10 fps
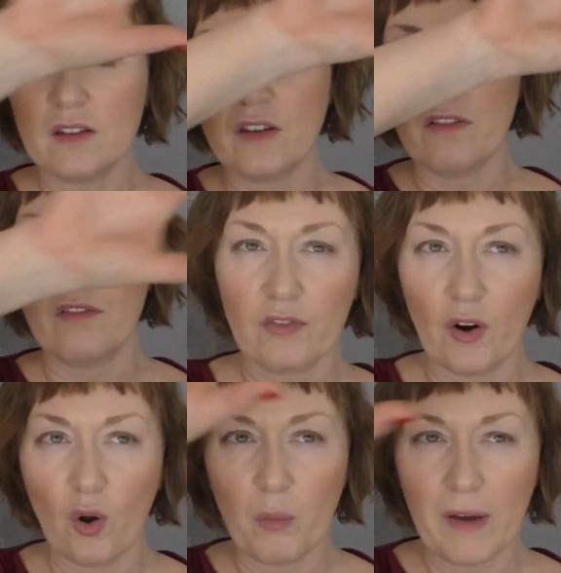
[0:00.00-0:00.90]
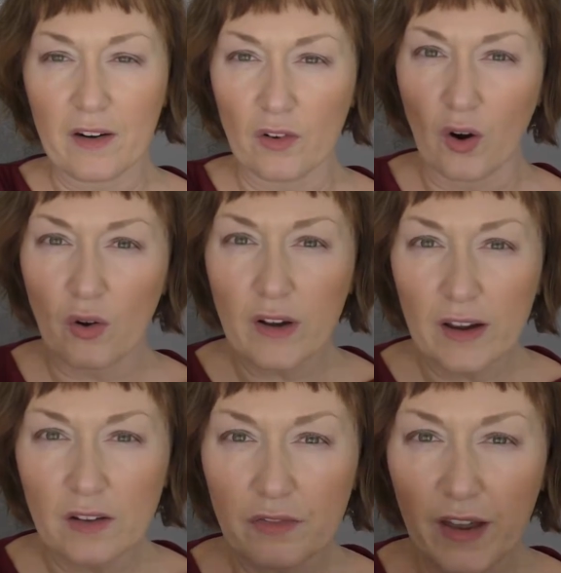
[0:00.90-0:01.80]
in a row by row
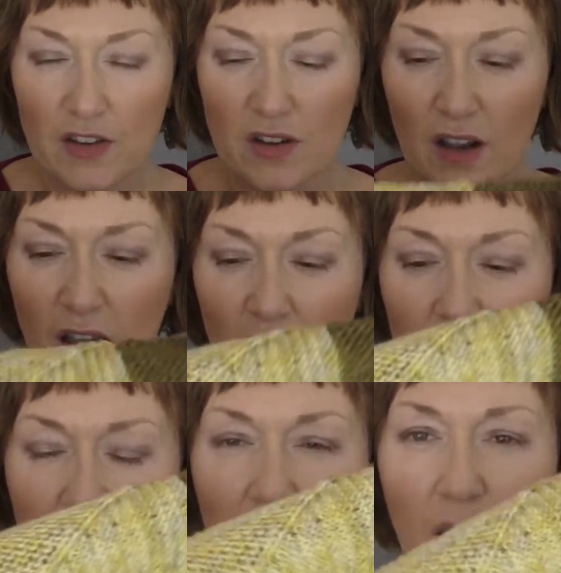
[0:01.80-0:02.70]
kind of fashion. Rather